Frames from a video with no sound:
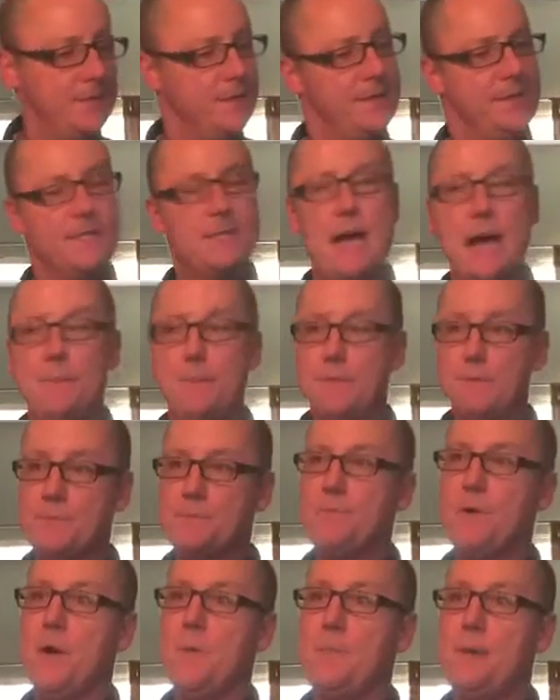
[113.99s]
to the top of the
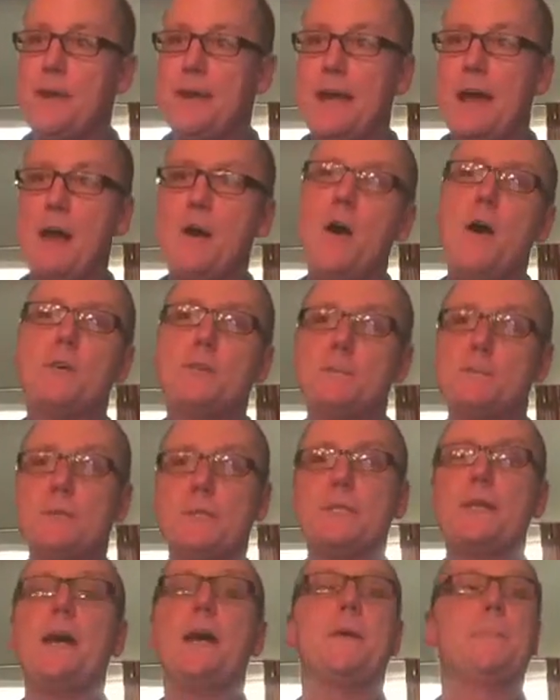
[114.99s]
small pan. How awesome
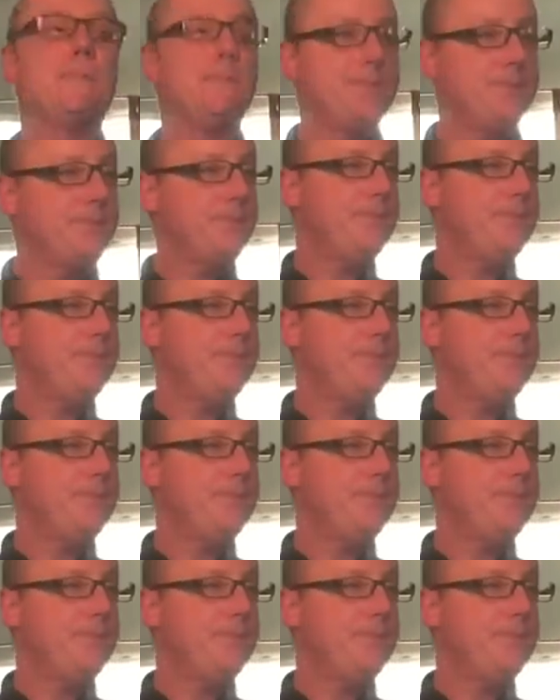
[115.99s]
is that?